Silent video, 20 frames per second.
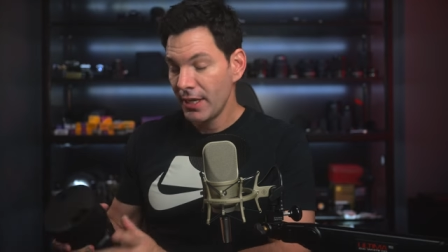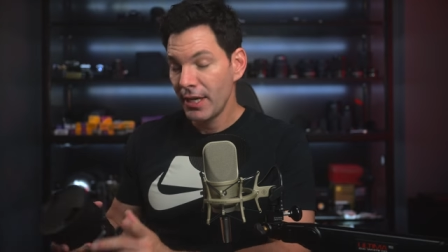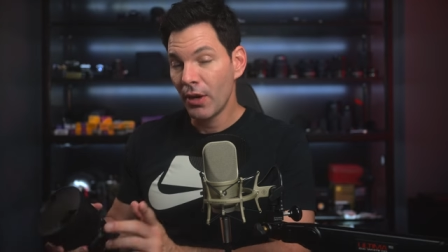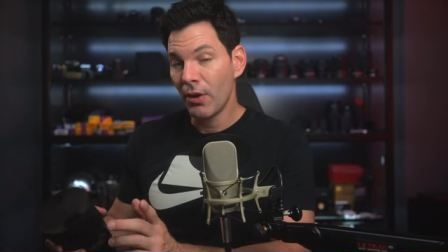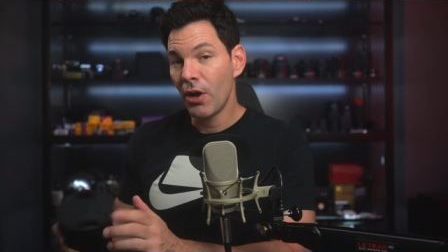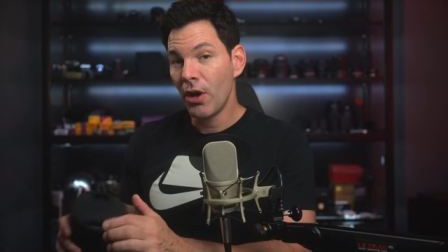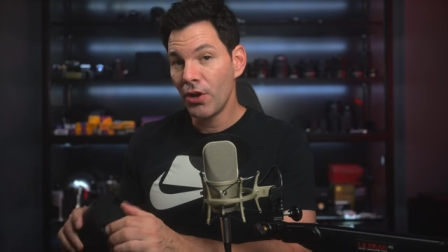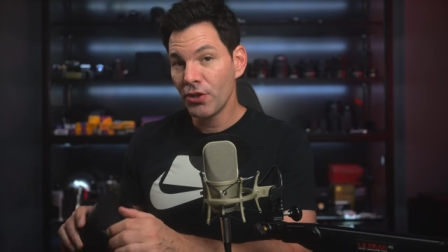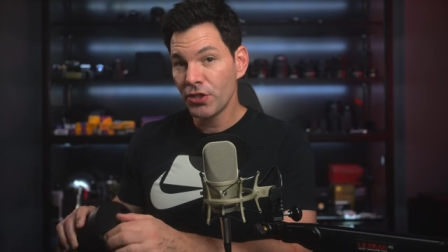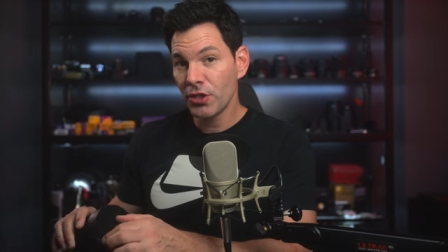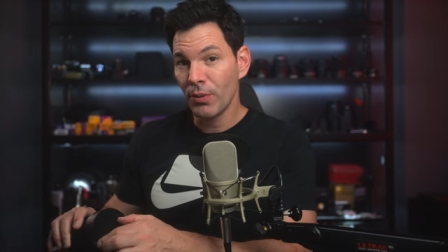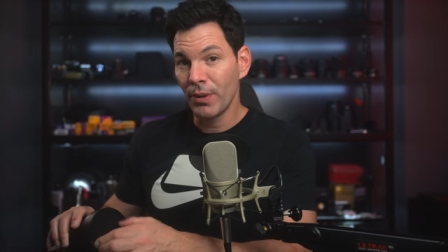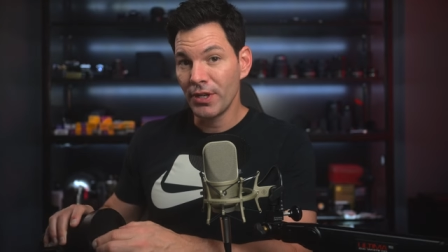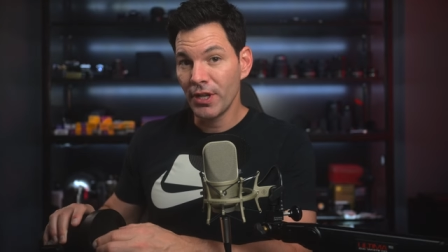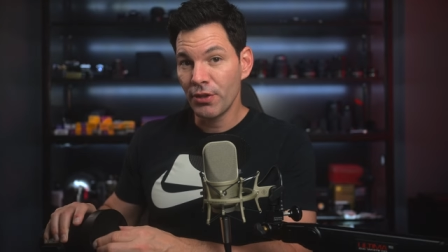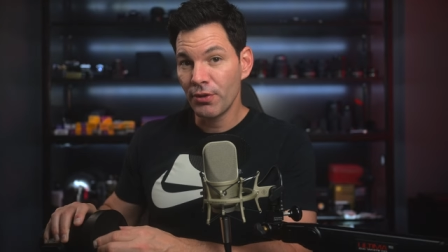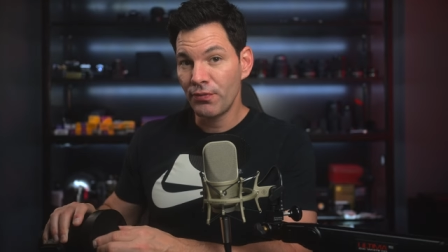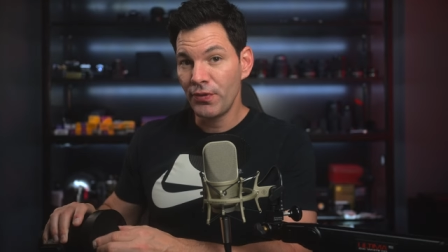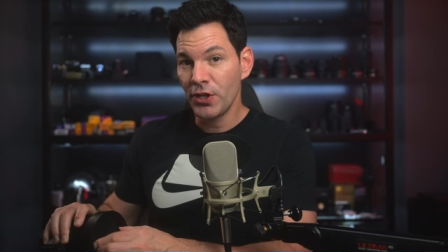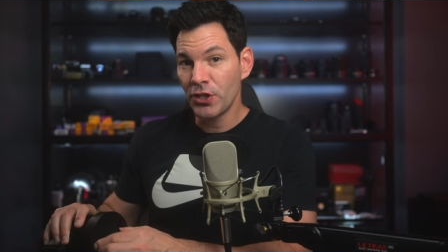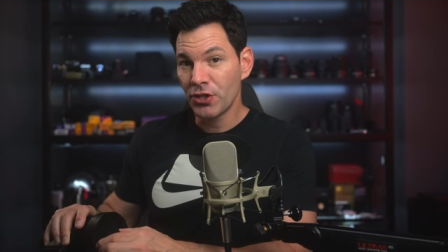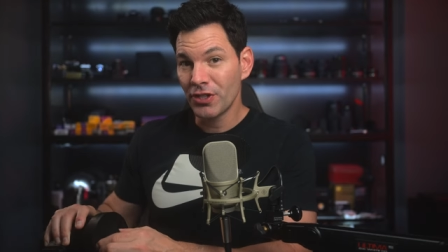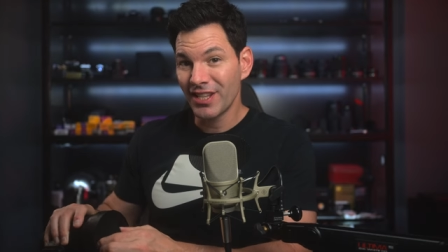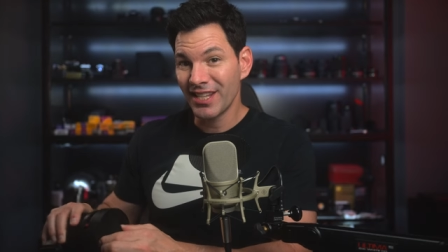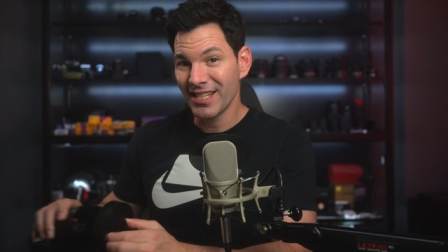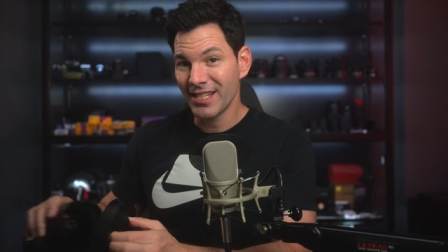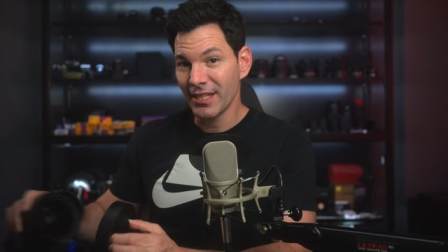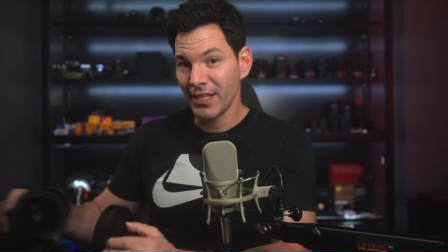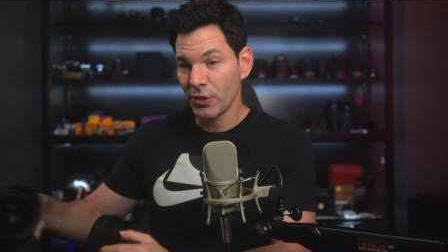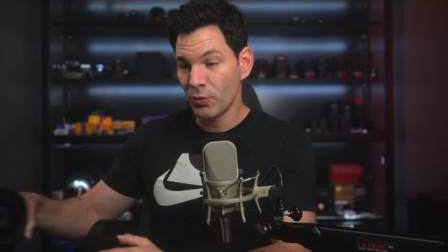Now, also another feature of
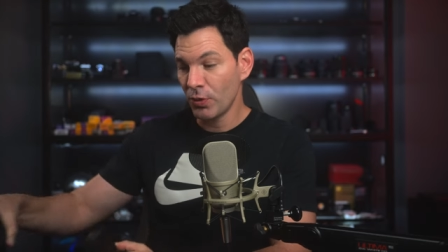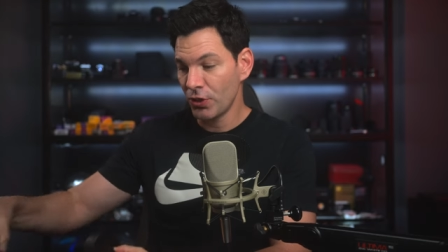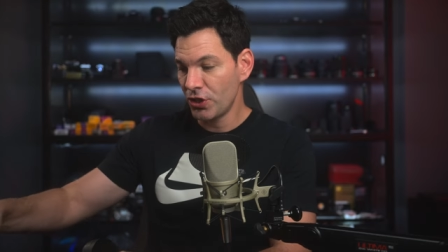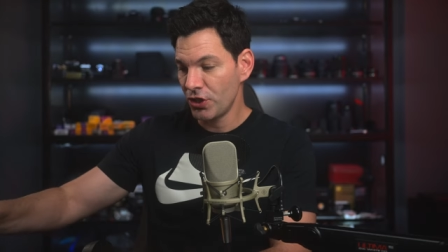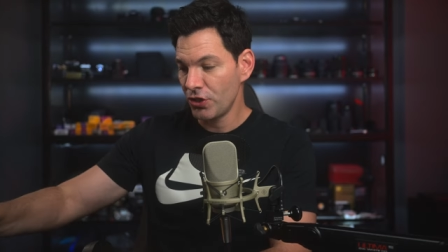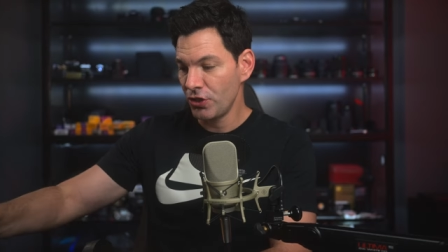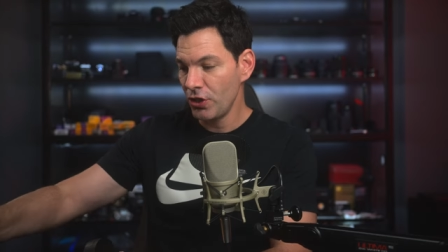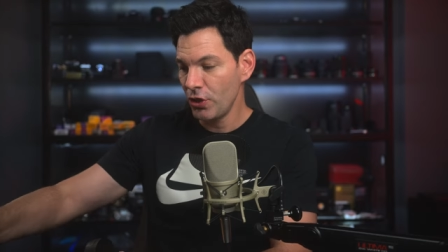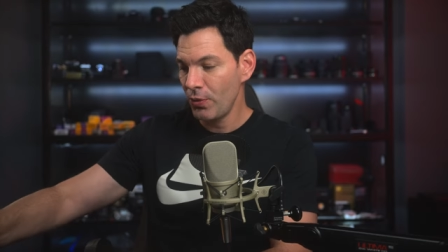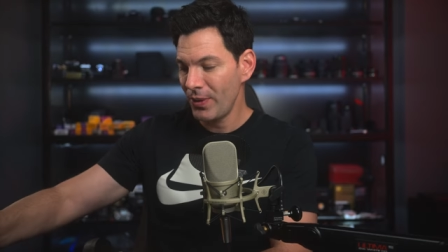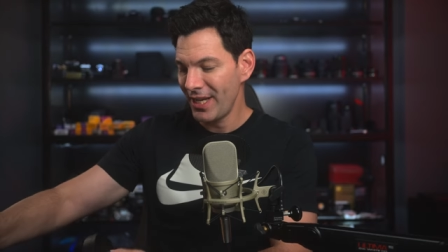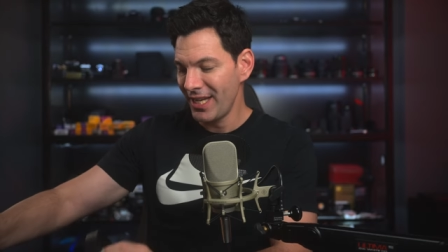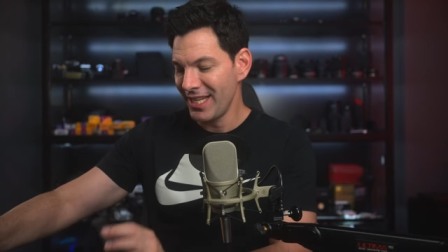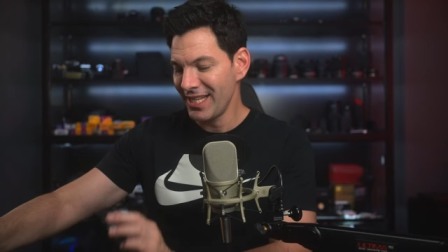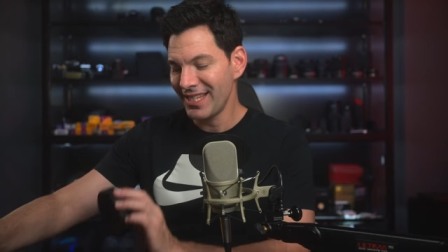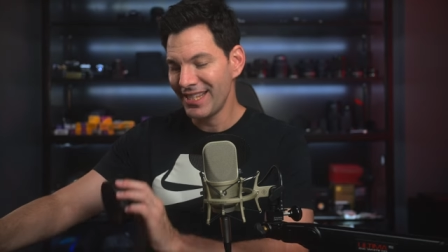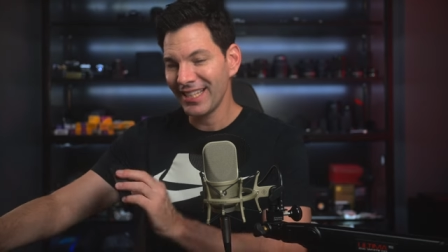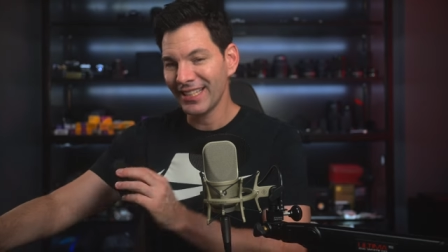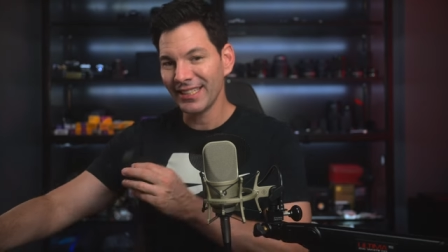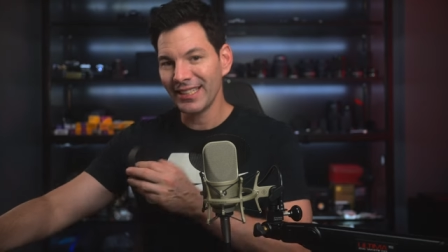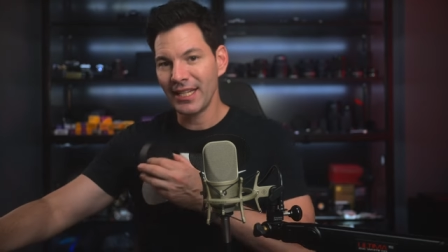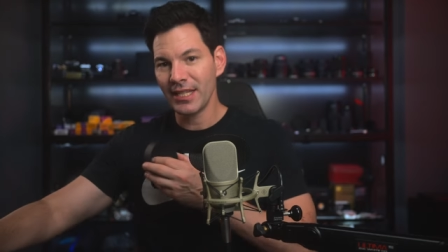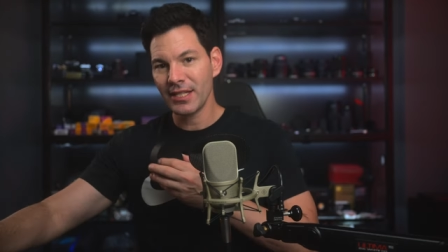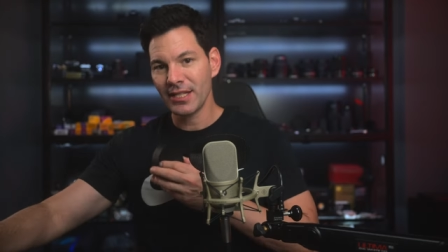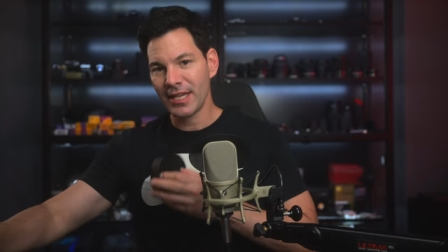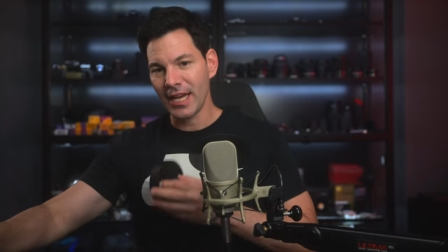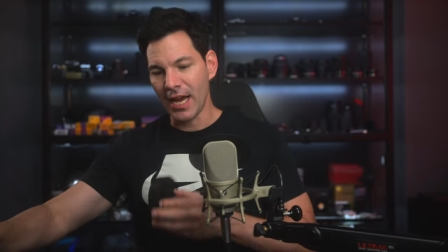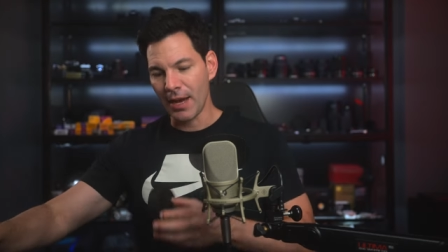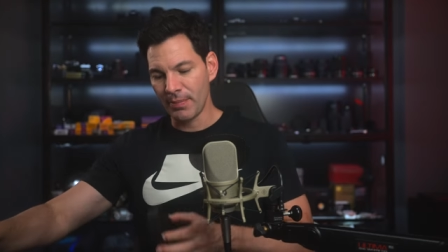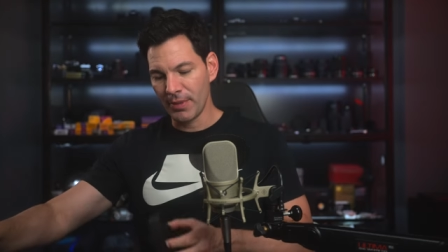this lens, which is new, is the lens
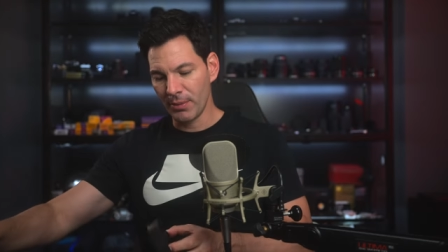cap.